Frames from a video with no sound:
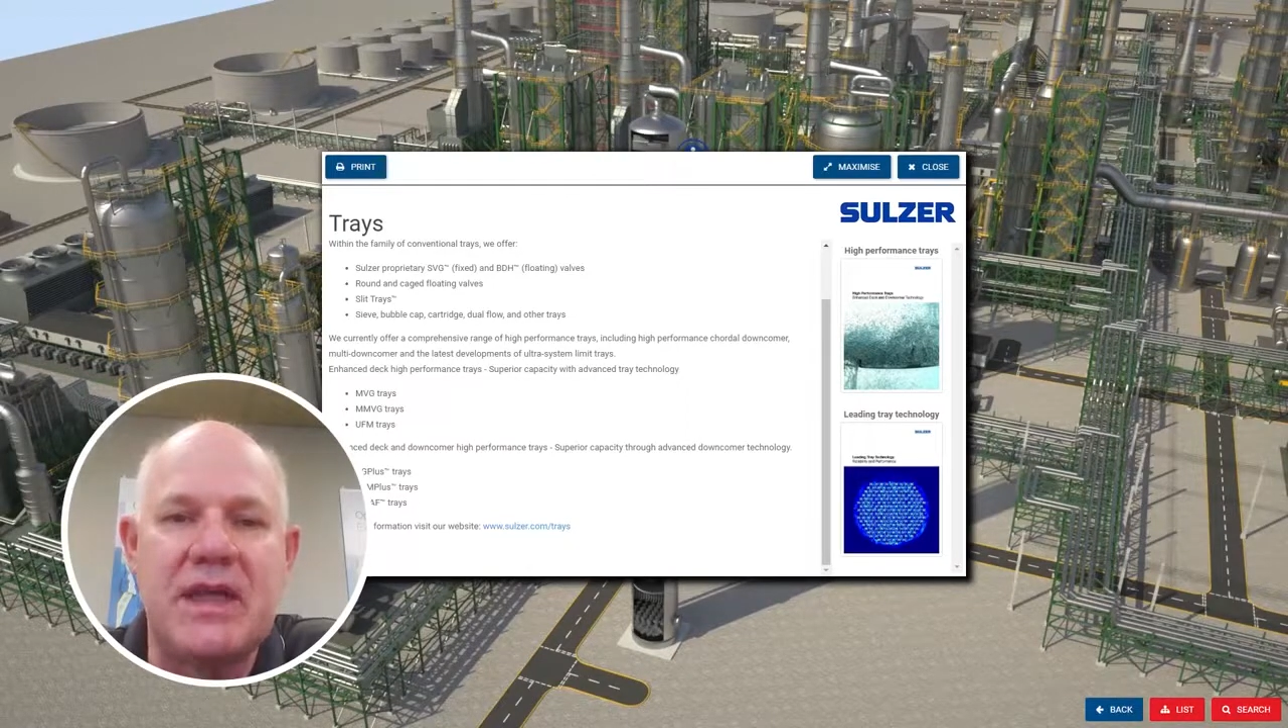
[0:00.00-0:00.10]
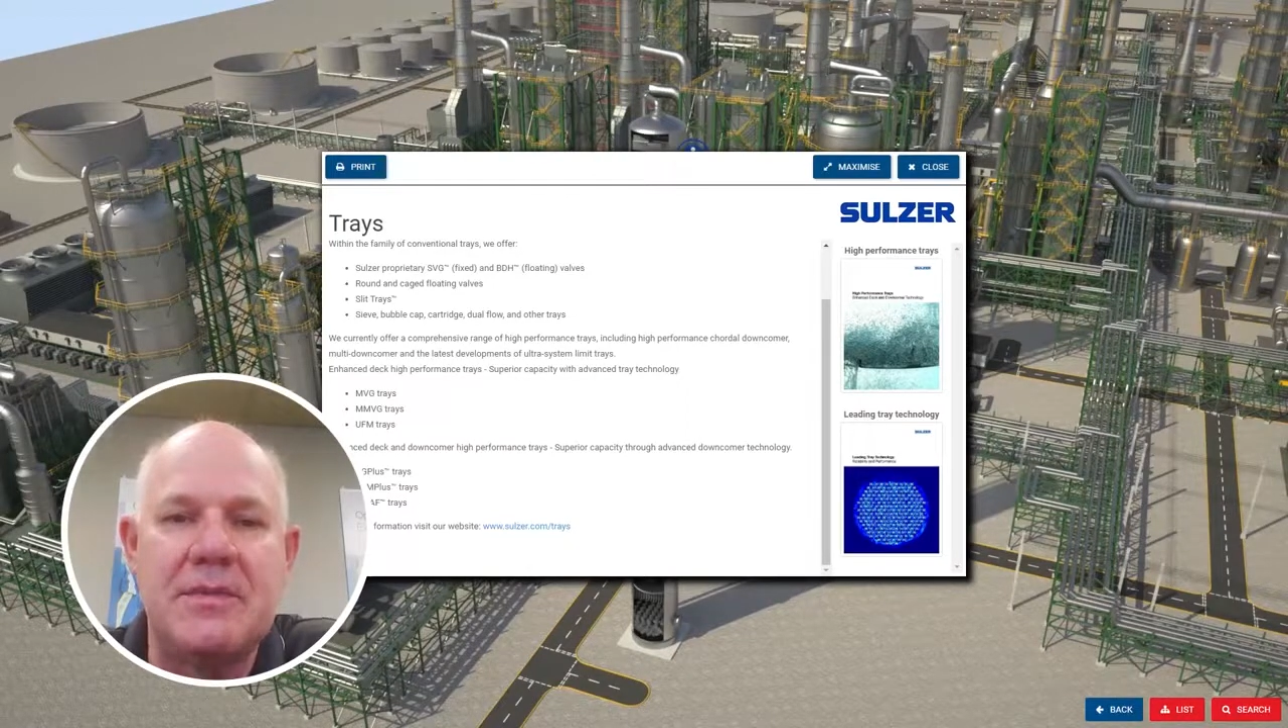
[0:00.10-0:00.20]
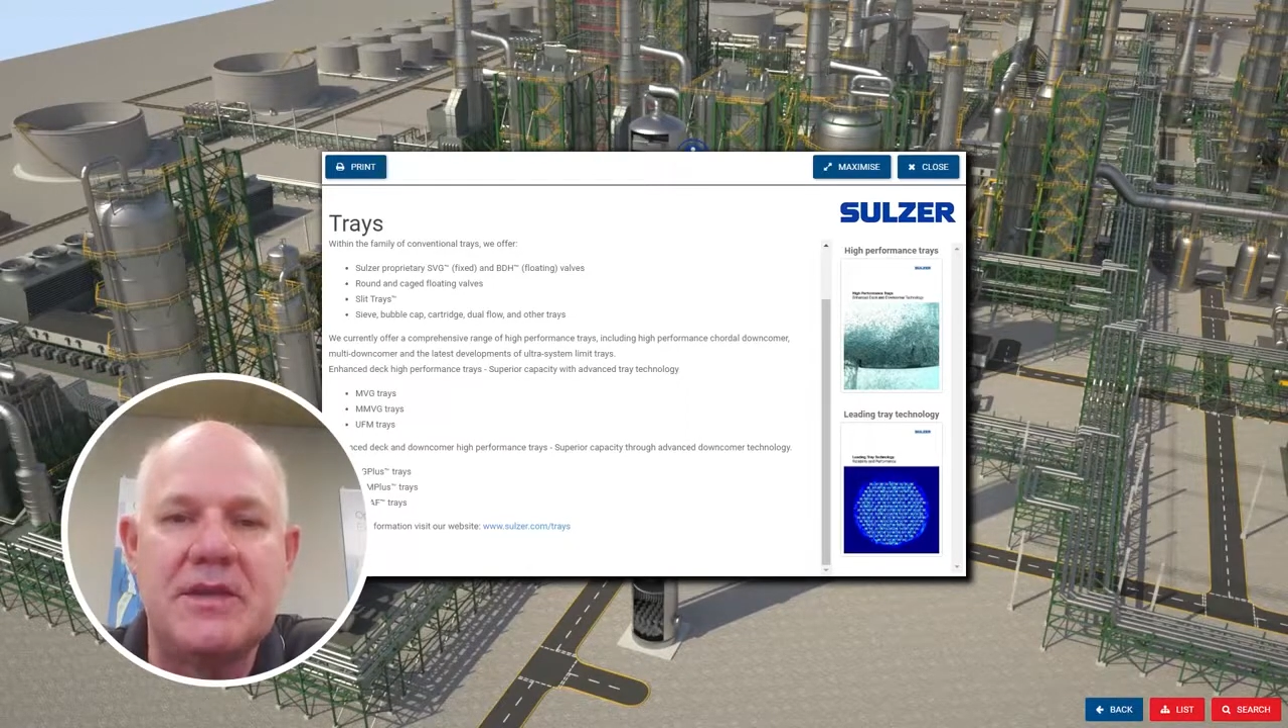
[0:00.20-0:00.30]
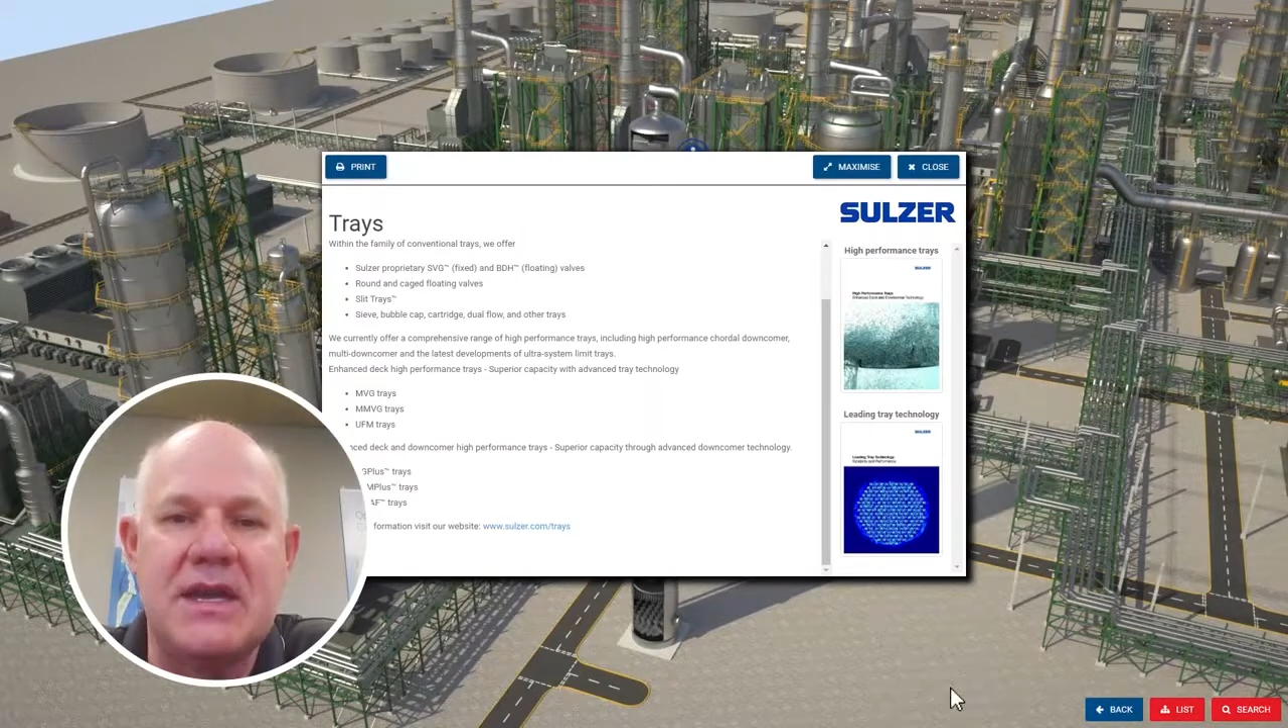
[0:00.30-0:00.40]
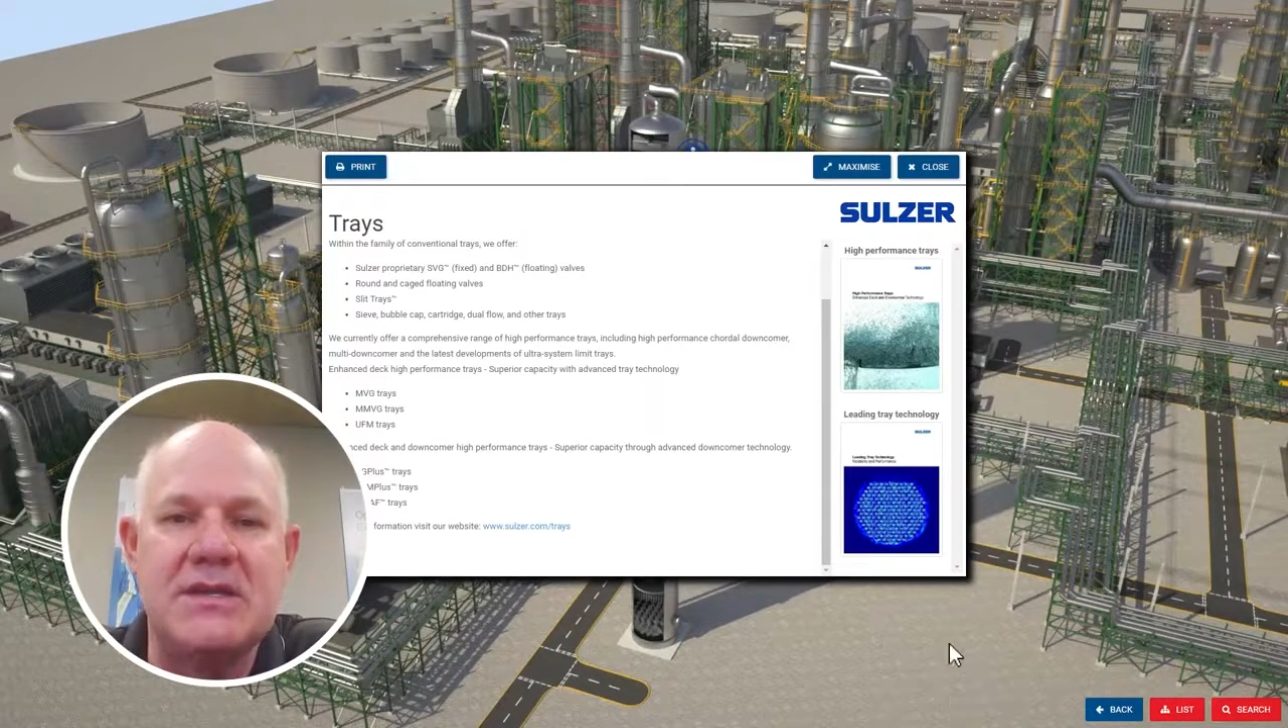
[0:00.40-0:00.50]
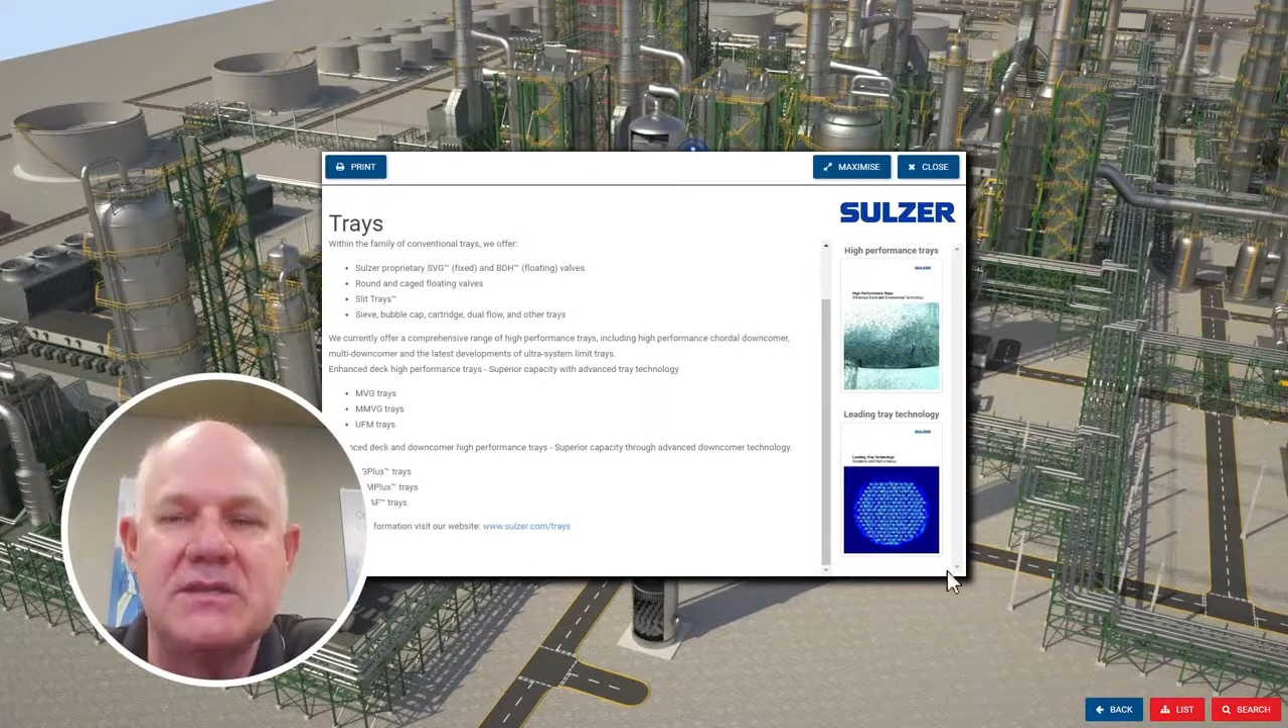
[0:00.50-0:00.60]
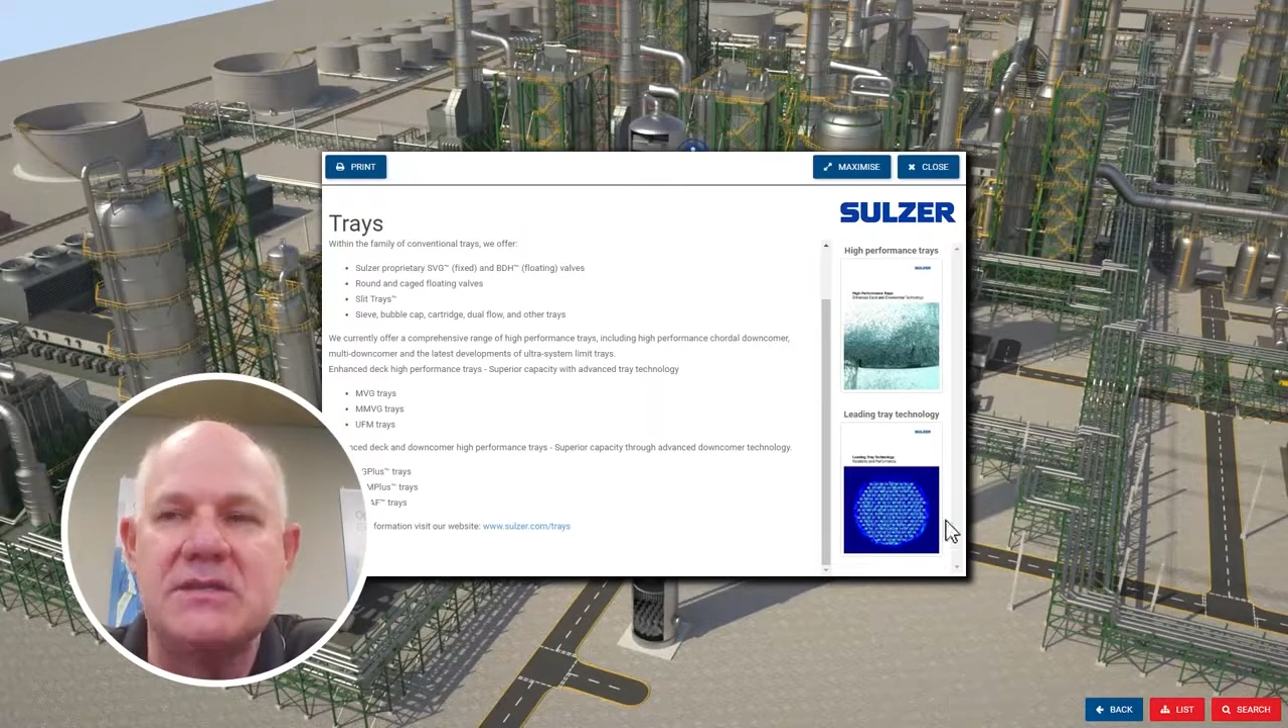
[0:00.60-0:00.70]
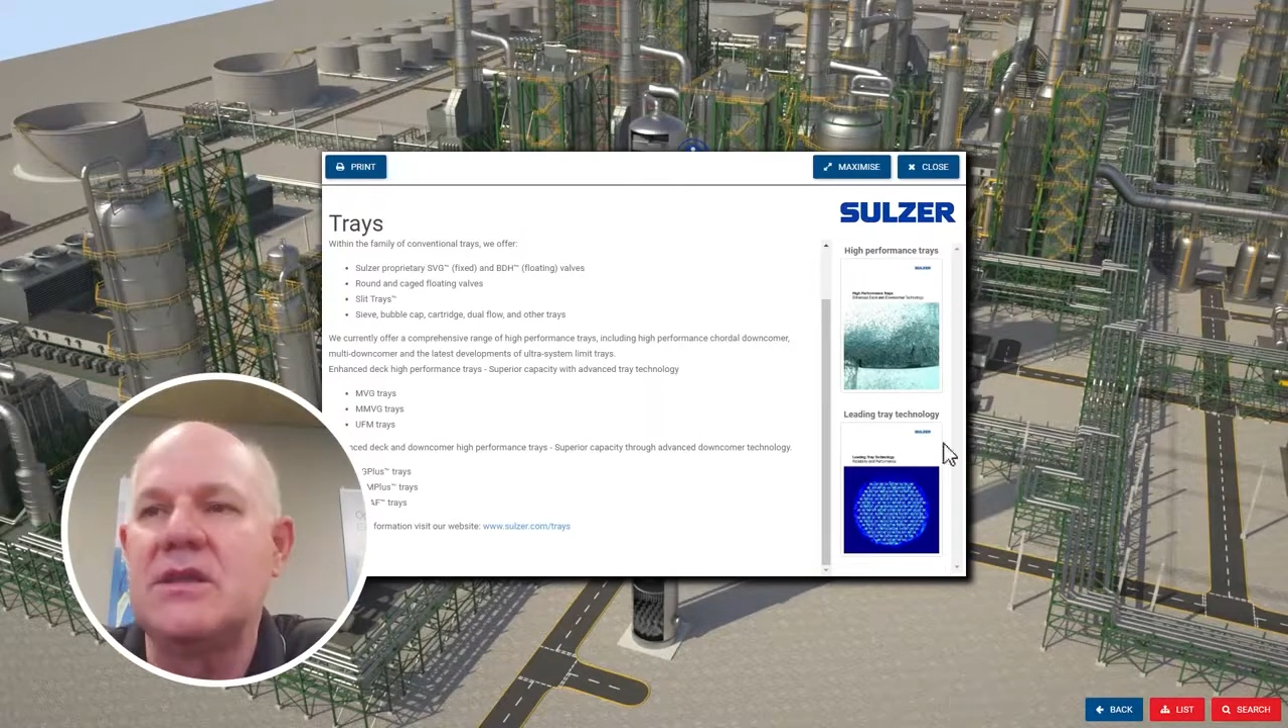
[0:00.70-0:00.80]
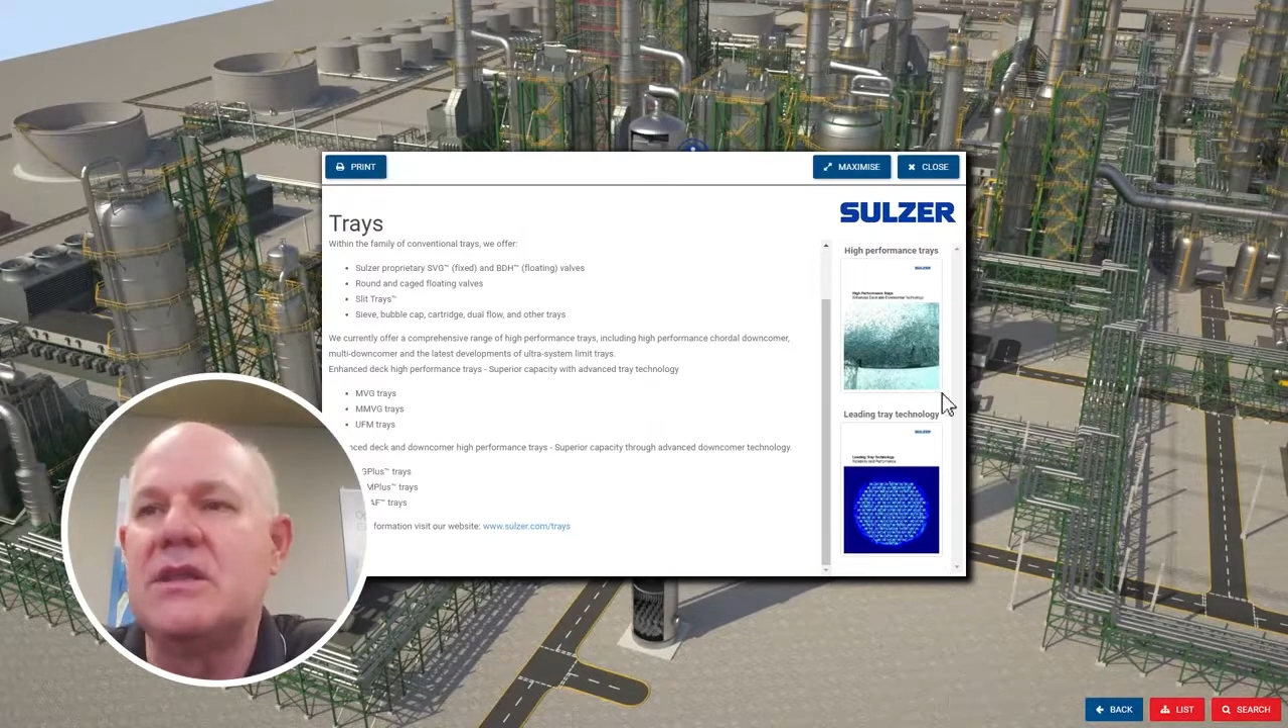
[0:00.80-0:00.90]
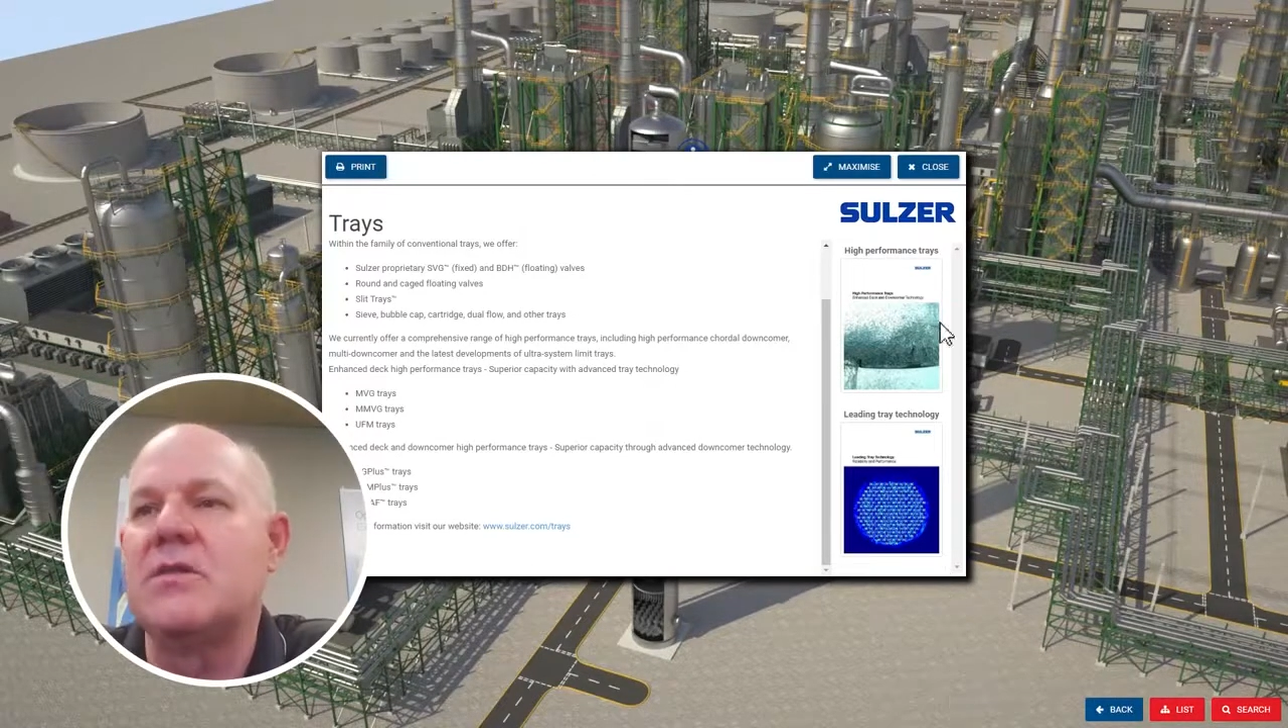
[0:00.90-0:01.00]

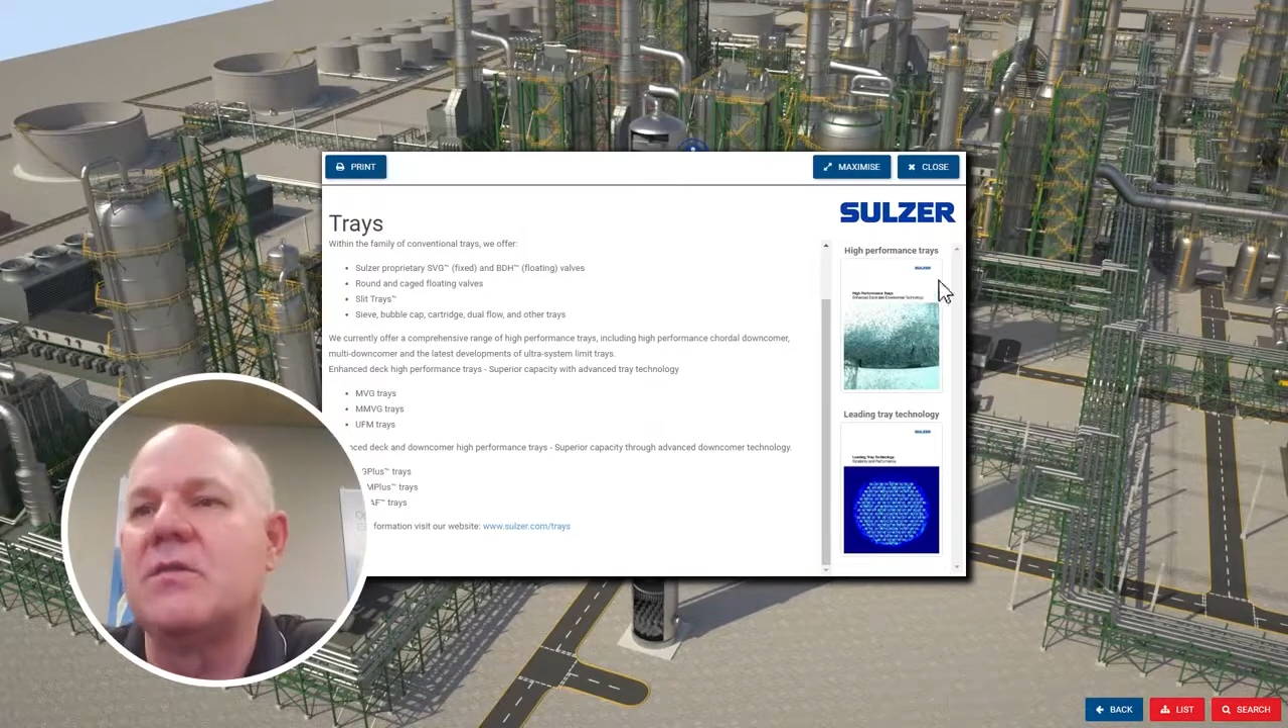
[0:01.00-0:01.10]
applications in the